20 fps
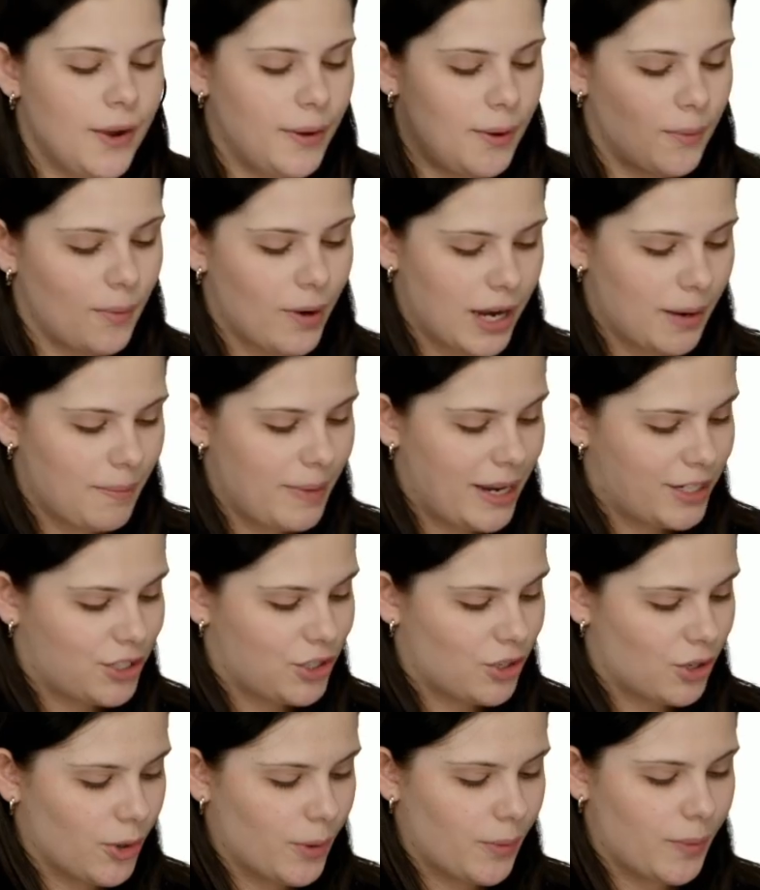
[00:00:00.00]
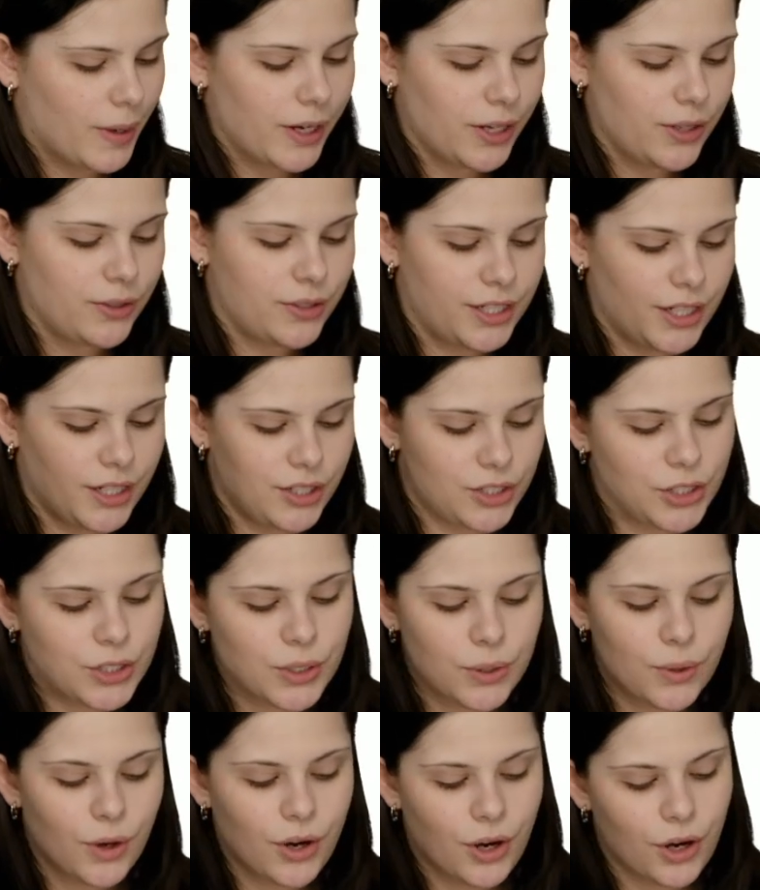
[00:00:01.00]
we want to make sure we're using
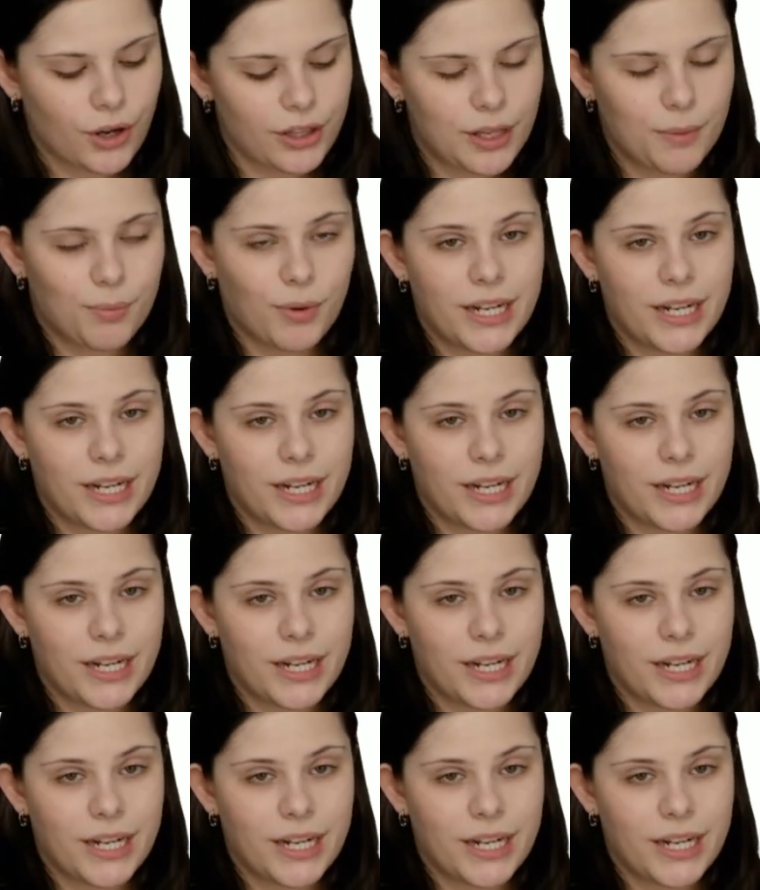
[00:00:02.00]
two curly